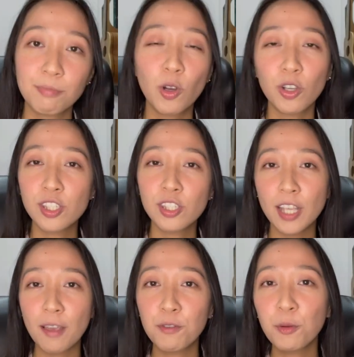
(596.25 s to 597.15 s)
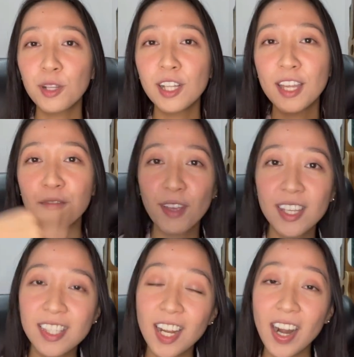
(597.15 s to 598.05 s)
Because if you will
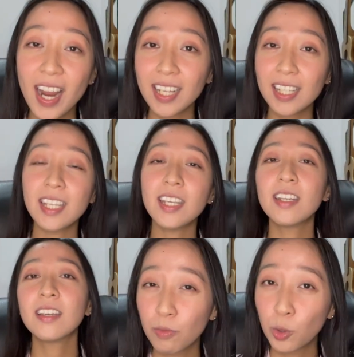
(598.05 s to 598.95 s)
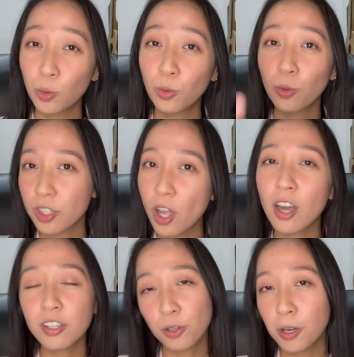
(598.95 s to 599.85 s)
invest directly to
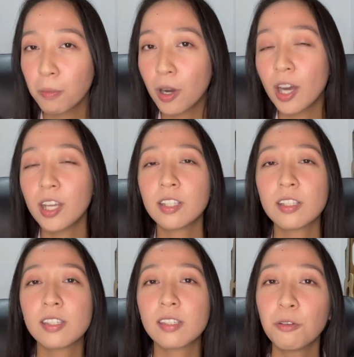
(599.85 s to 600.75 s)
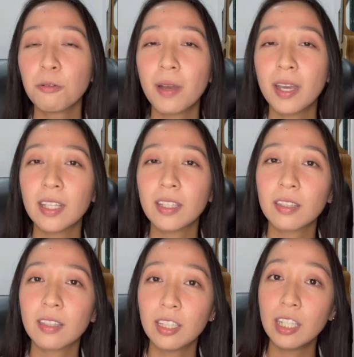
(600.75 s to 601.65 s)
stocks or bonds, you might
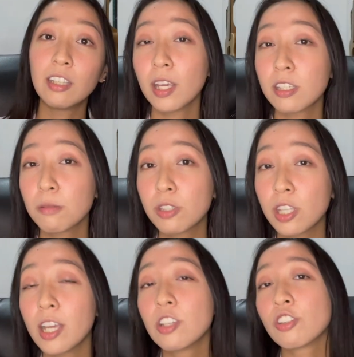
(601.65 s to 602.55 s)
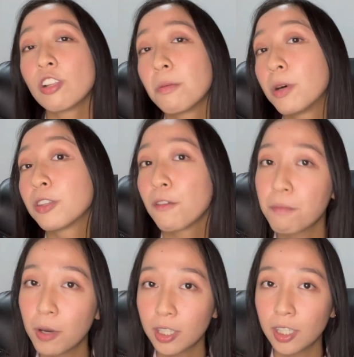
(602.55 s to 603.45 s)
need a substantial amount of
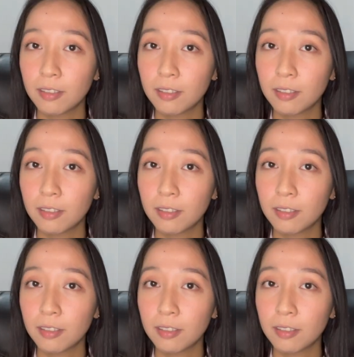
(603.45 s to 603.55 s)
money.